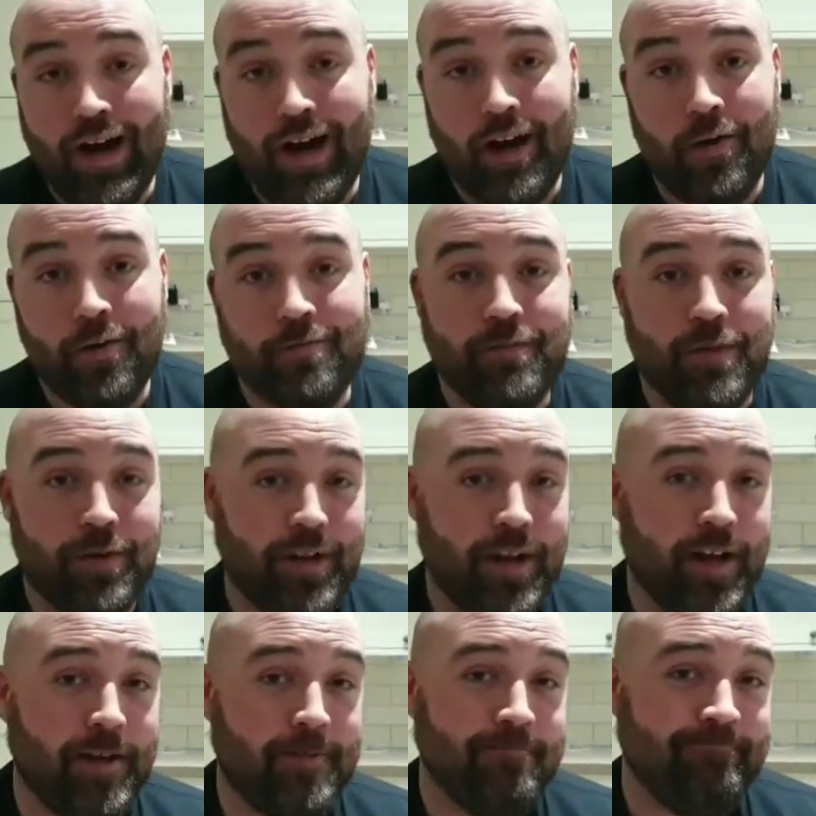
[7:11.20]
wow
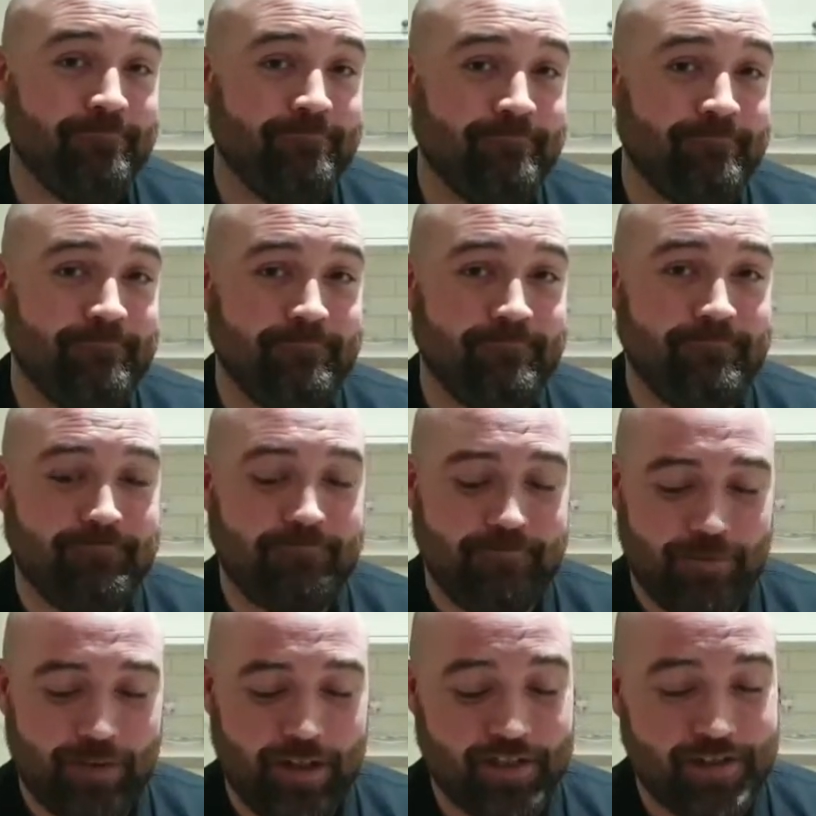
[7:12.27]
okay
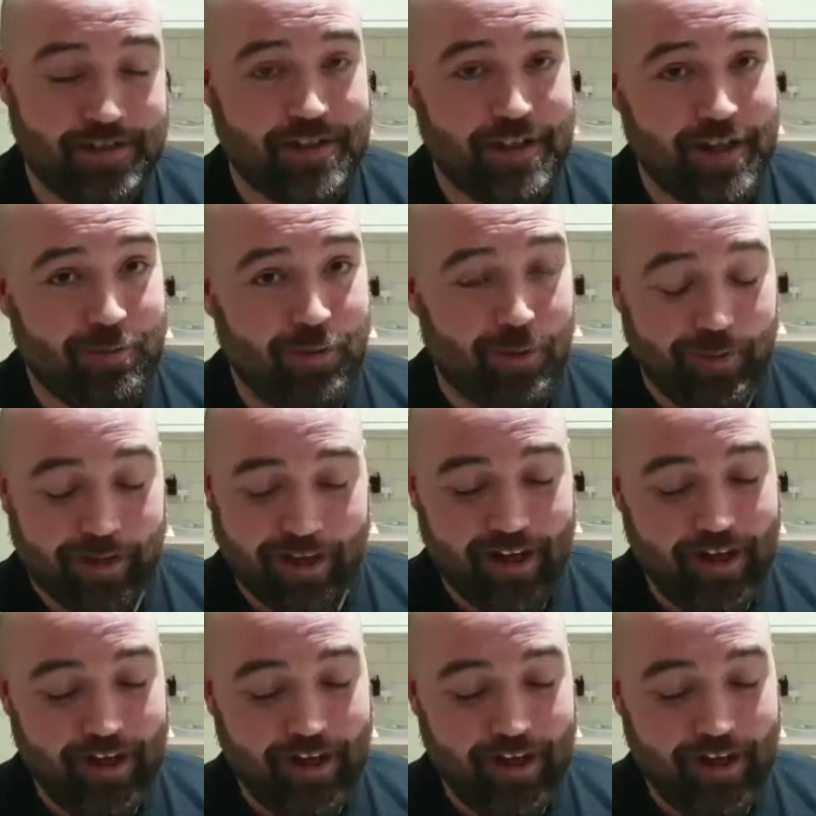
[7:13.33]
let's see what we